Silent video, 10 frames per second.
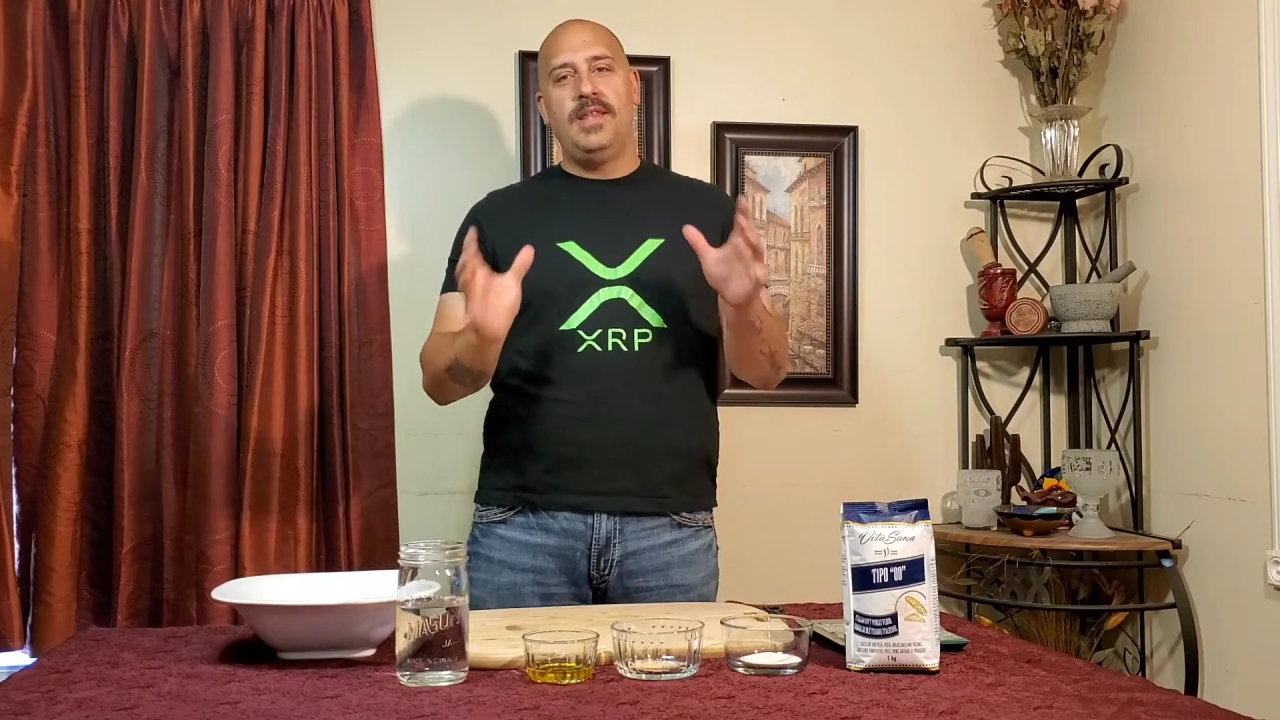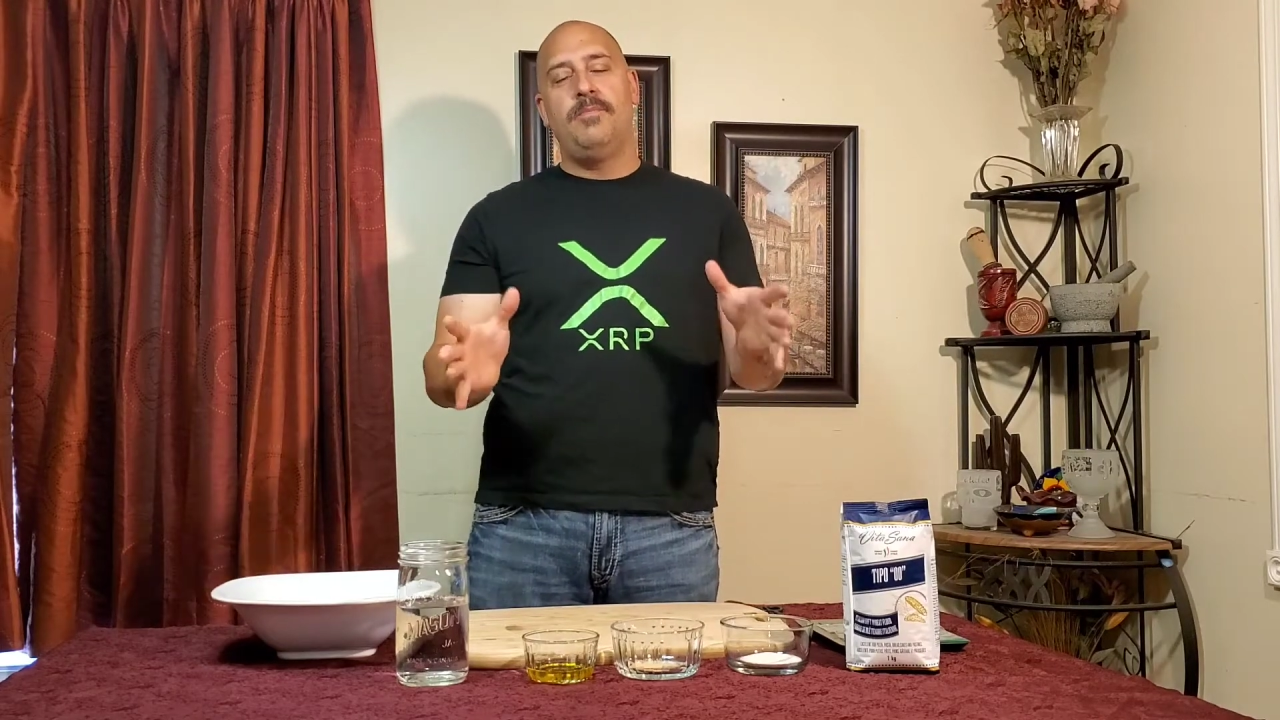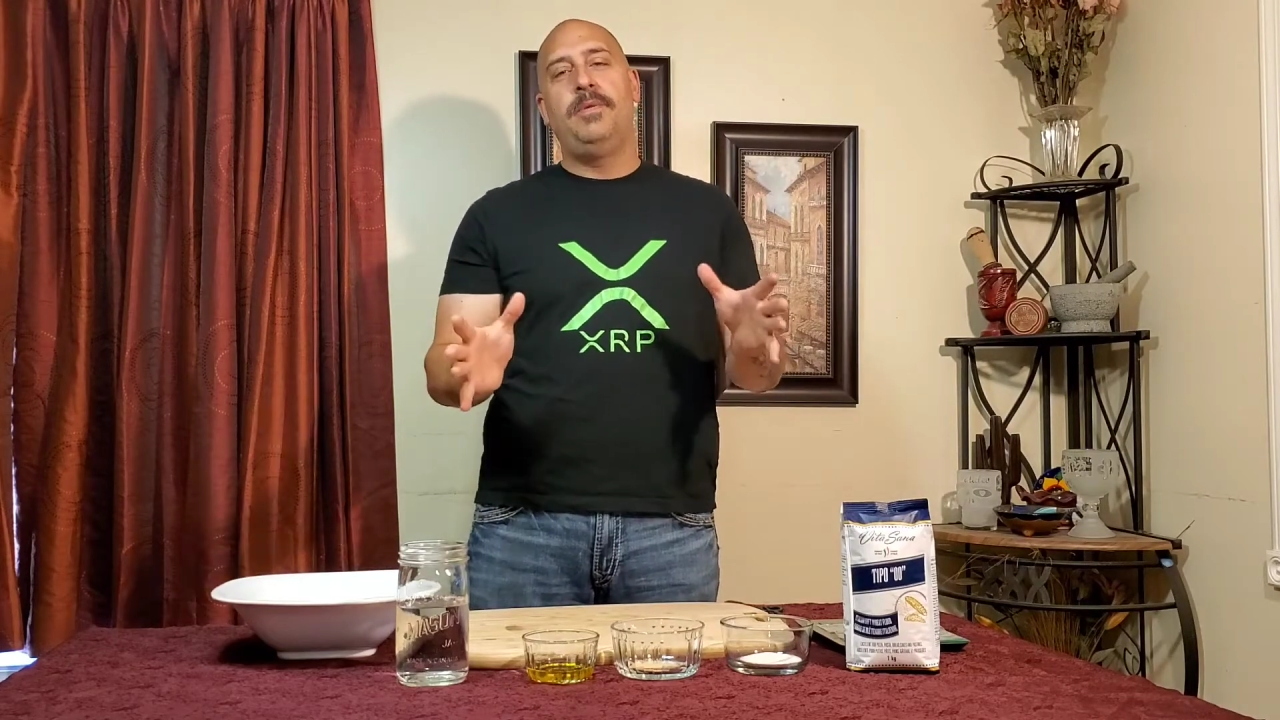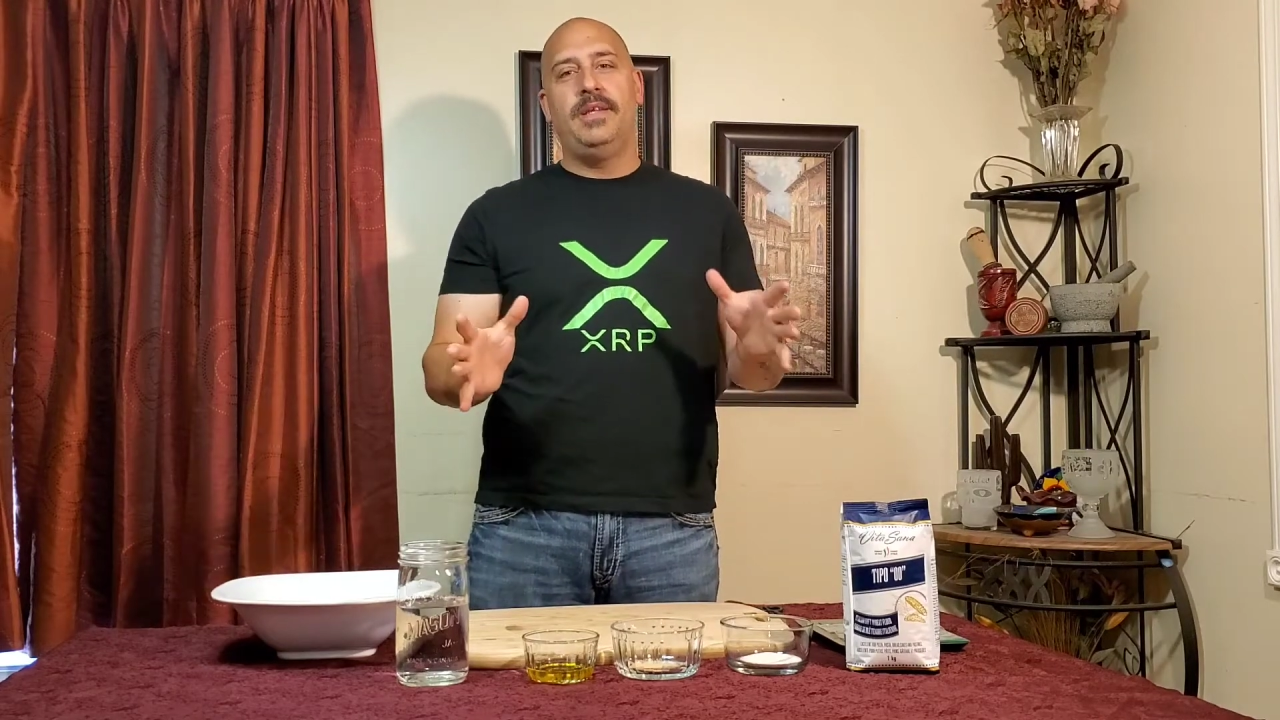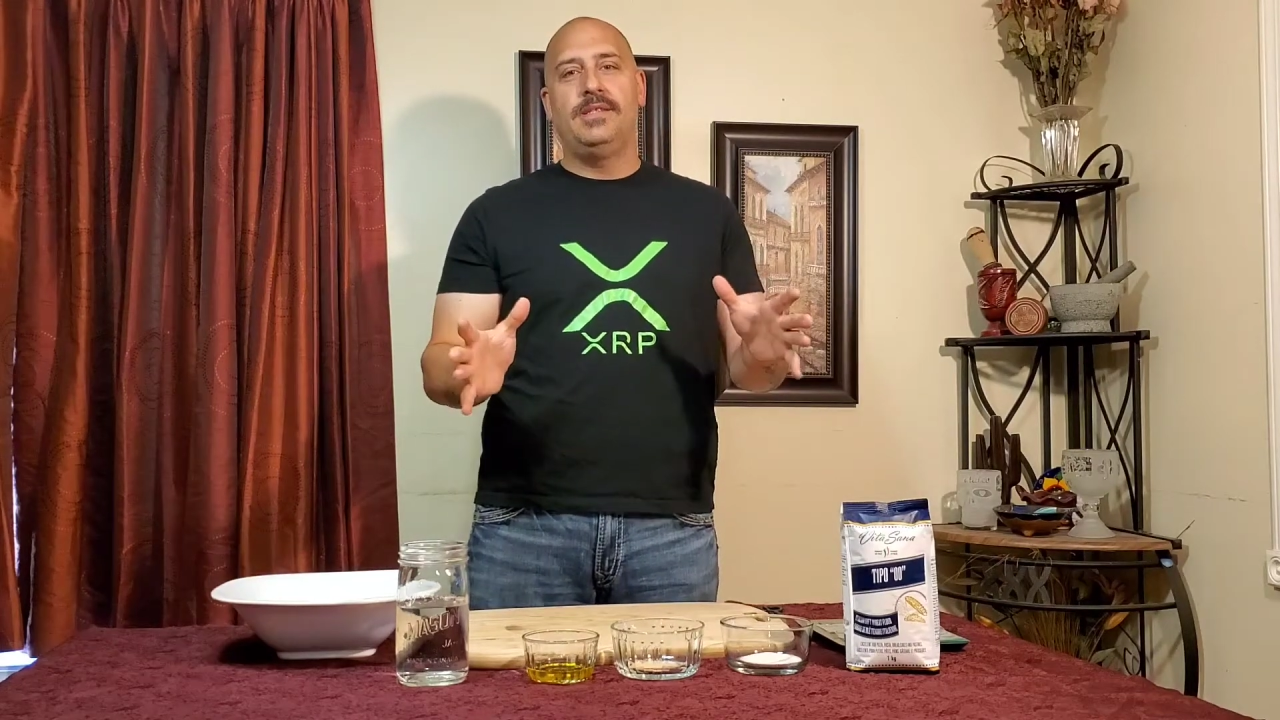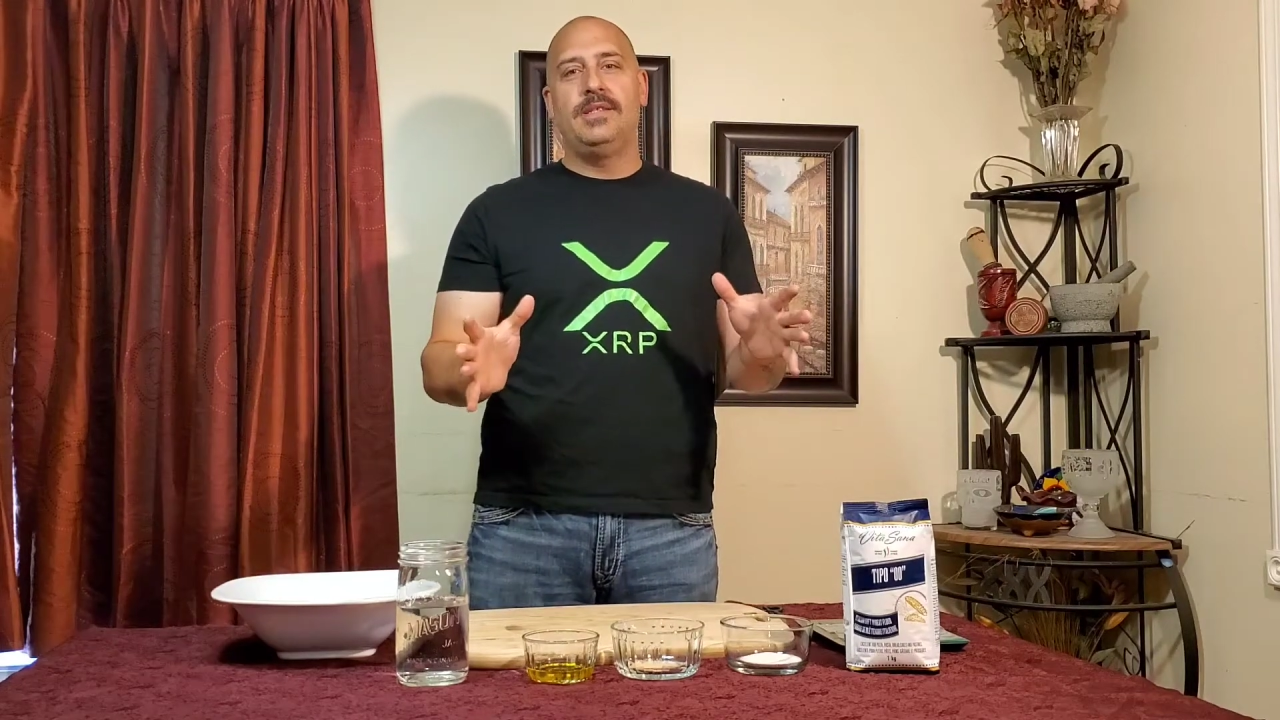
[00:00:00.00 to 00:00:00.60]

the pizza